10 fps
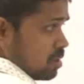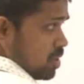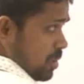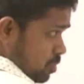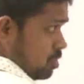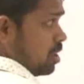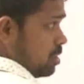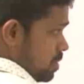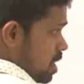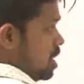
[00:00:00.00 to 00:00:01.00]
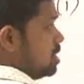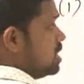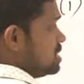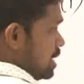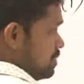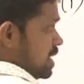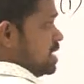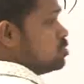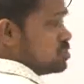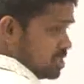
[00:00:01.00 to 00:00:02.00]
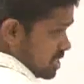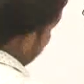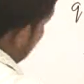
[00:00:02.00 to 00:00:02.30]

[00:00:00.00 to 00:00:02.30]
We have to convert this MKS to CGS,